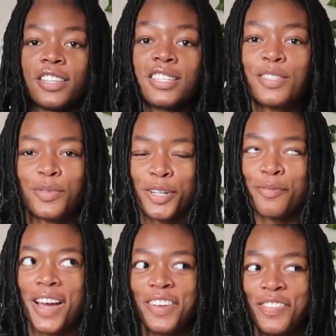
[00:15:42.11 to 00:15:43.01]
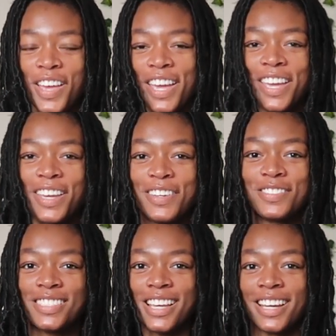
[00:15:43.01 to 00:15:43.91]
This is one of my
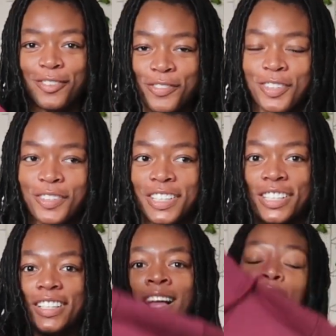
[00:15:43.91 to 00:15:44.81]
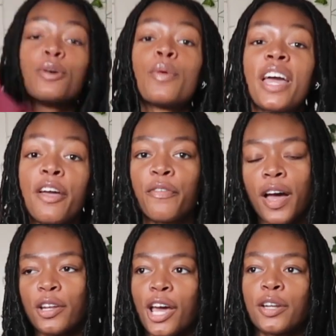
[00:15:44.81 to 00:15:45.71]
faves, like for real. And the way I
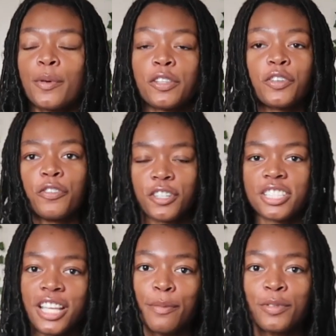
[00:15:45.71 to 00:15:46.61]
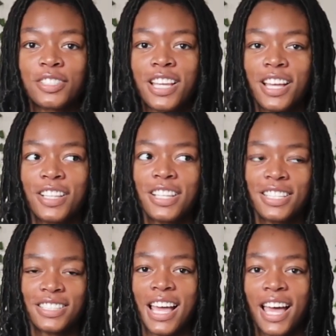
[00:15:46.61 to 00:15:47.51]
found out about the first sample sale
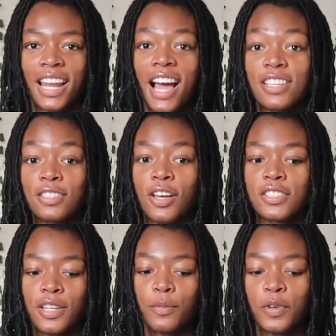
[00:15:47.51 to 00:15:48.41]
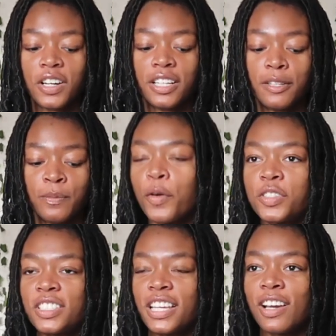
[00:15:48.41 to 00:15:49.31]
is that I saw someone
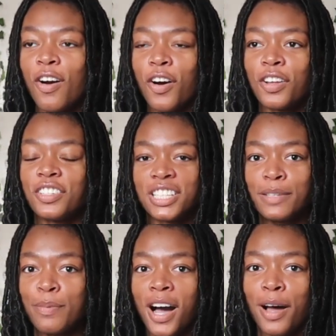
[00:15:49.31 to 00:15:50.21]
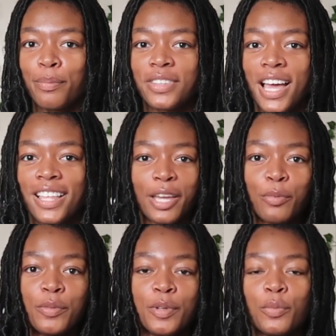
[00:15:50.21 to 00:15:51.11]
posting on Depop that they
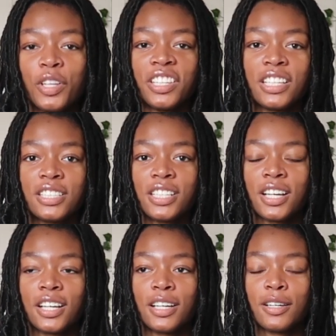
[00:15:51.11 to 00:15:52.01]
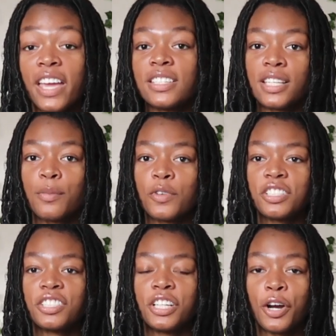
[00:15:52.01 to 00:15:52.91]
would be willing to pay someone
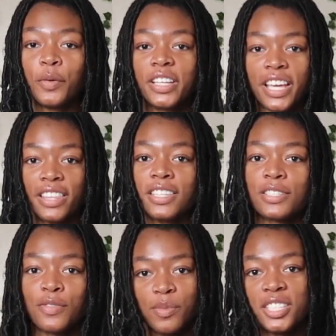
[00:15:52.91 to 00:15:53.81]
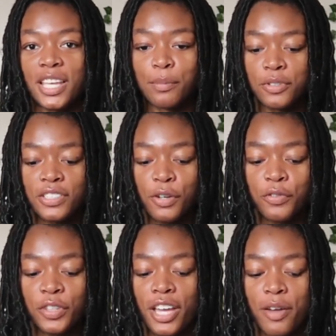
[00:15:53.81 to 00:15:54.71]
to go and get this from the sample sale
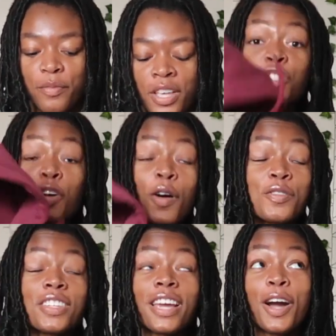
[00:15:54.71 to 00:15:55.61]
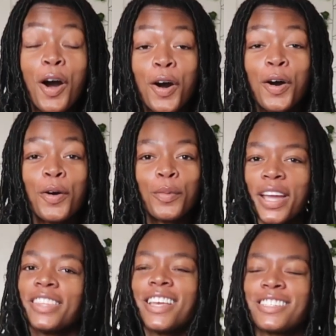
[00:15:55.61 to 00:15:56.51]
for them. So I was like, oh
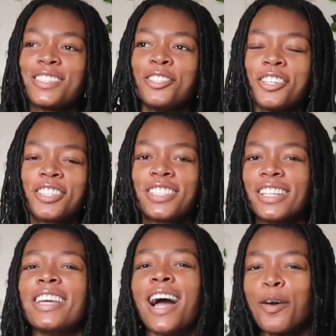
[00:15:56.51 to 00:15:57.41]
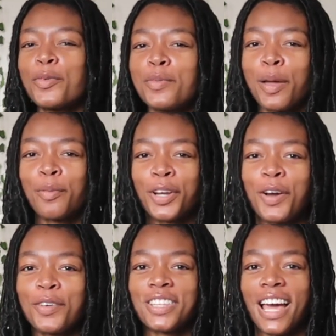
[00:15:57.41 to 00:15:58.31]
wait, that's in New York City. I would be able to
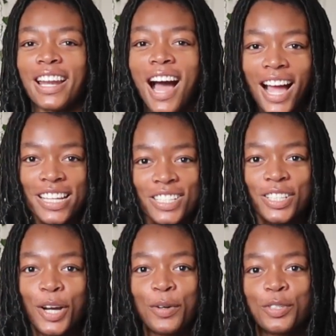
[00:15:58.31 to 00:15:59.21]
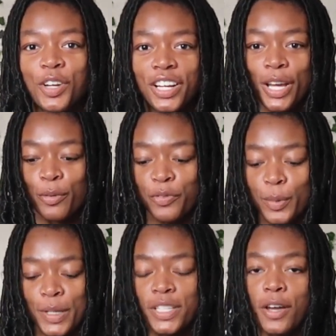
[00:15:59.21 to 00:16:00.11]
go to that. I should go and try to get one for
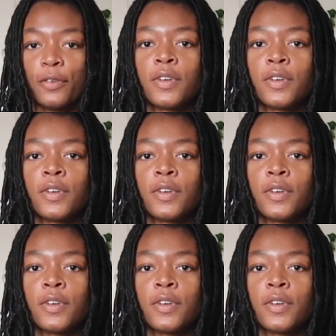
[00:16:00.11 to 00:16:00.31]
myself.